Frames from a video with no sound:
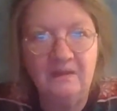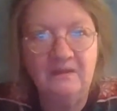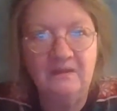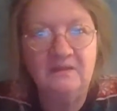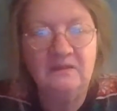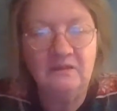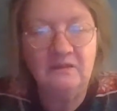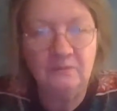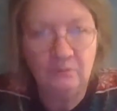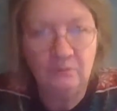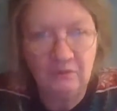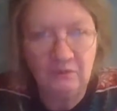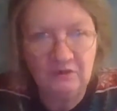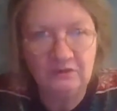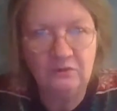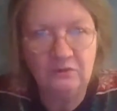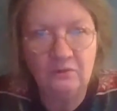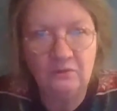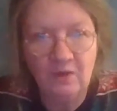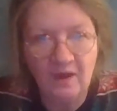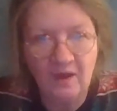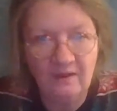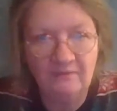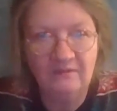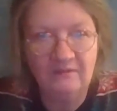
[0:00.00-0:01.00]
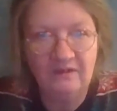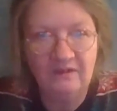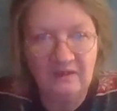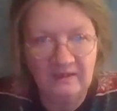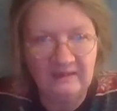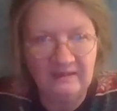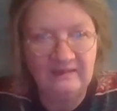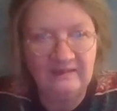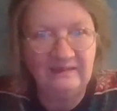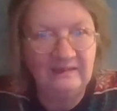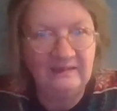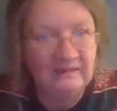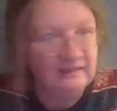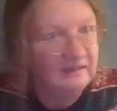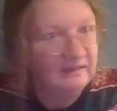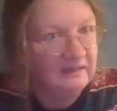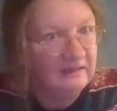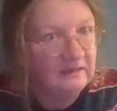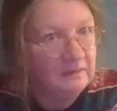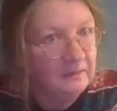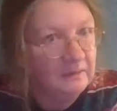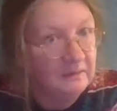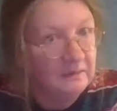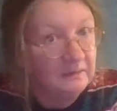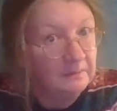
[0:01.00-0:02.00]
she wants to have a clean
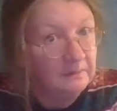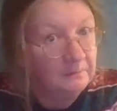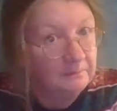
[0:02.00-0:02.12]
kitty